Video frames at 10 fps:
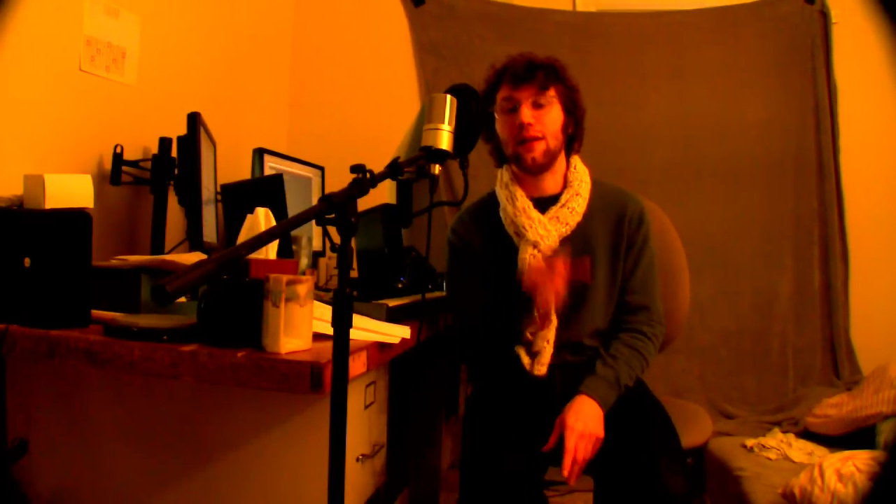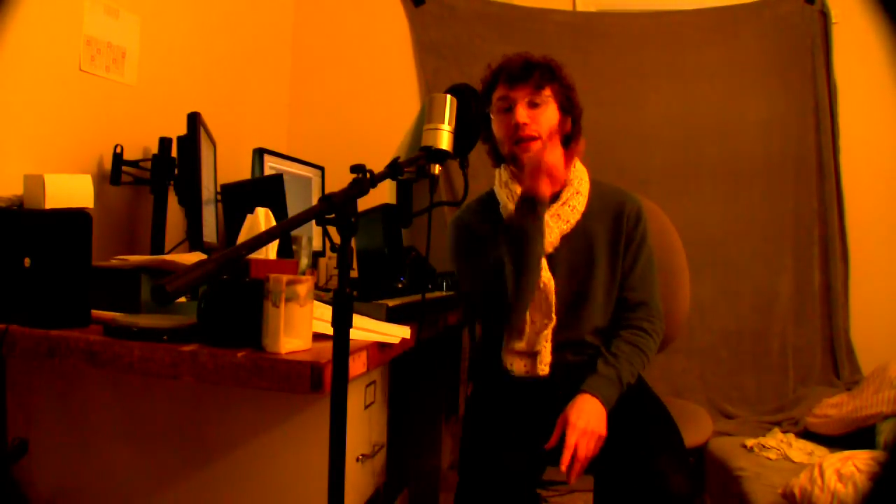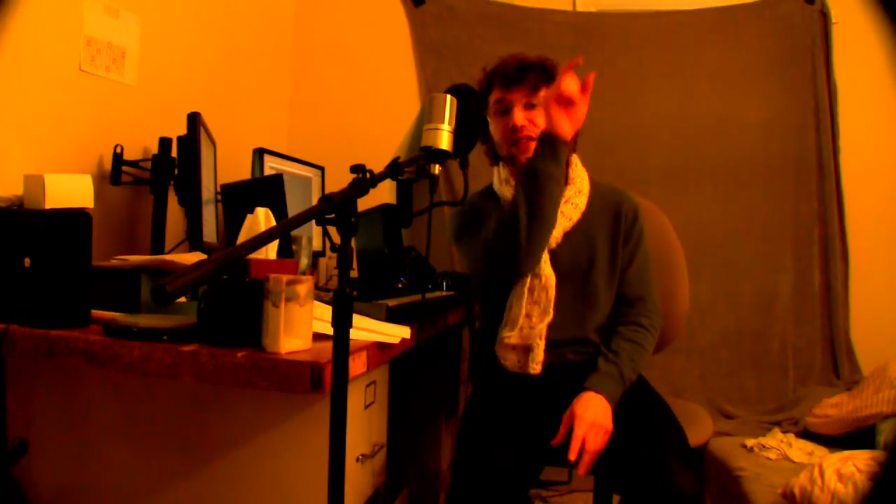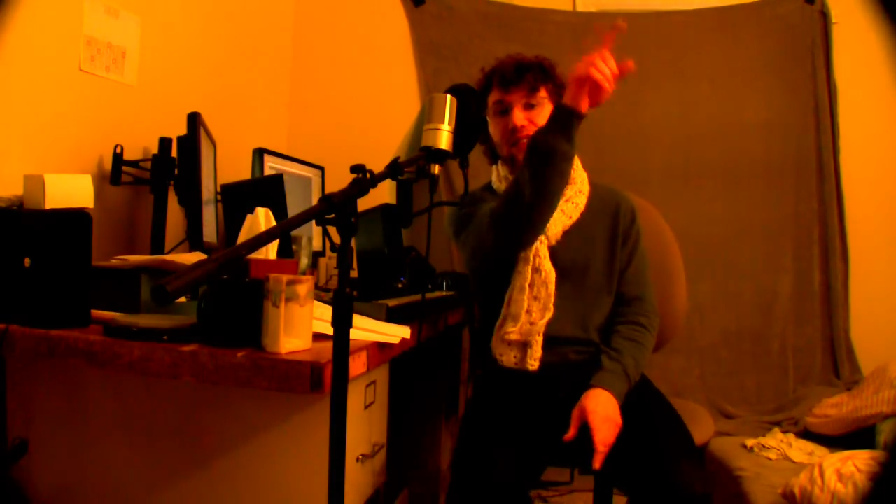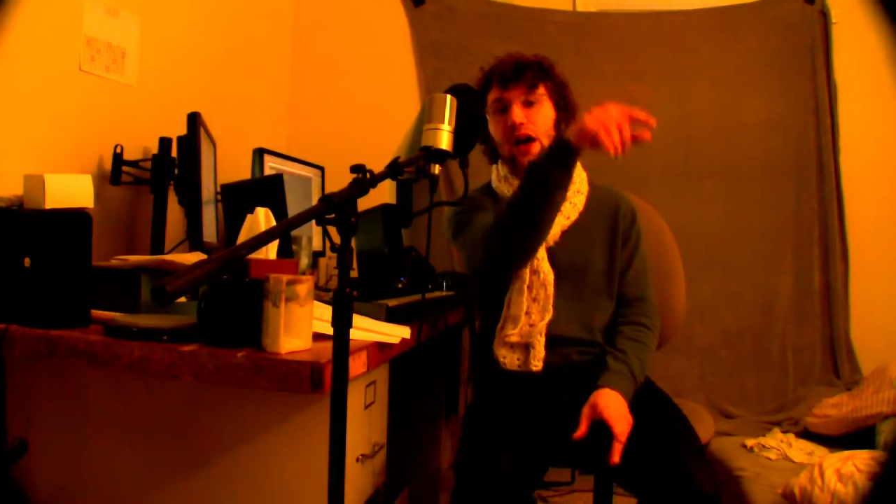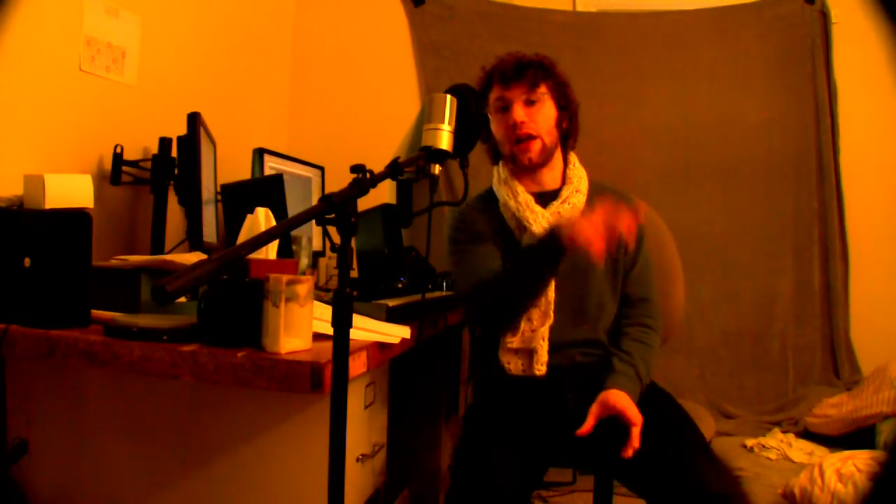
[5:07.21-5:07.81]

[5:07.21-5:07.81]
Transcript: he's done